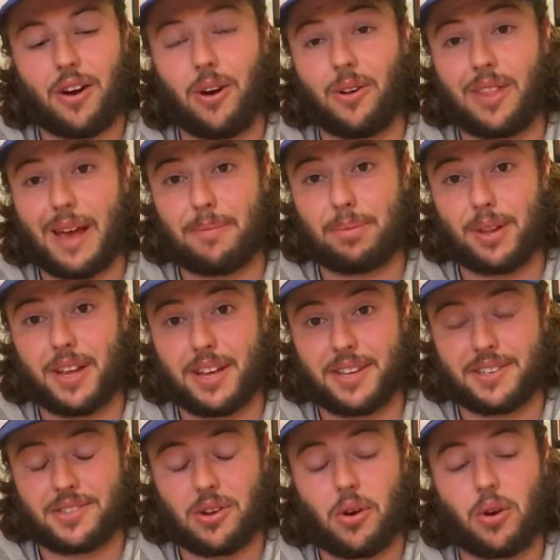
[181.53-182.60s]
All that play
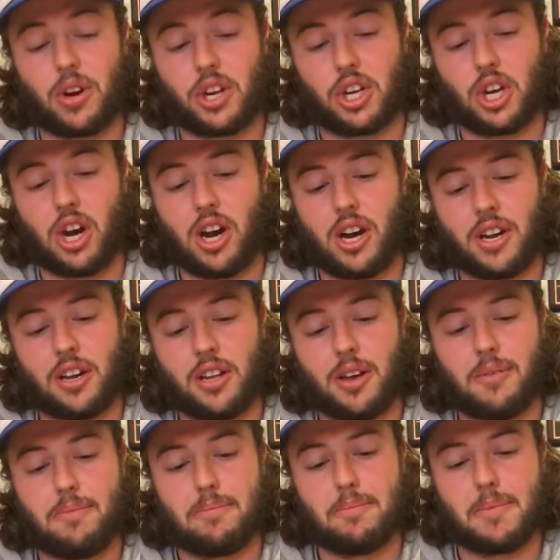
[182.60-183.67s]
is gone
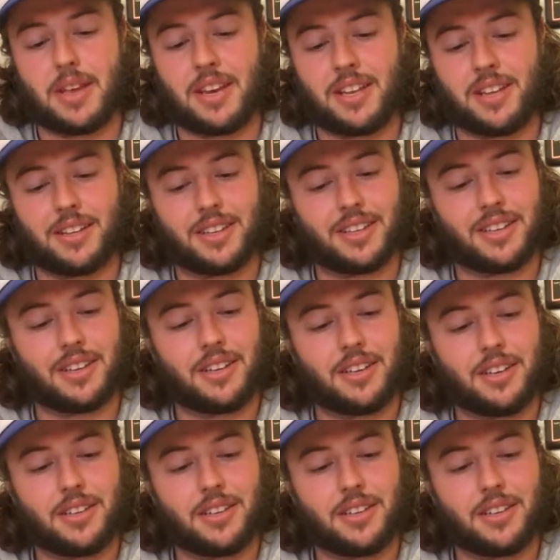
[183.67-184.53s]
immediately.